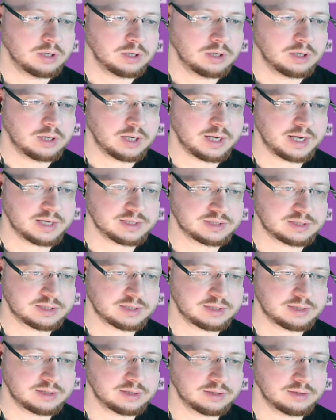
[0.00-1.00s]

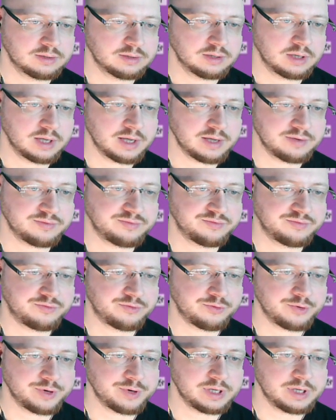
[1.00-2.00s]
has a
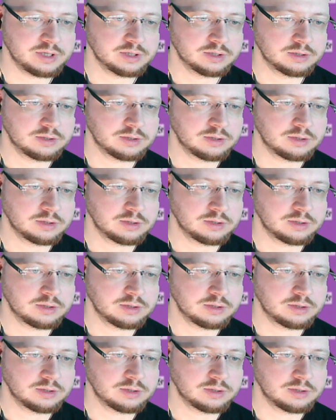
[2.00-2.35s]
free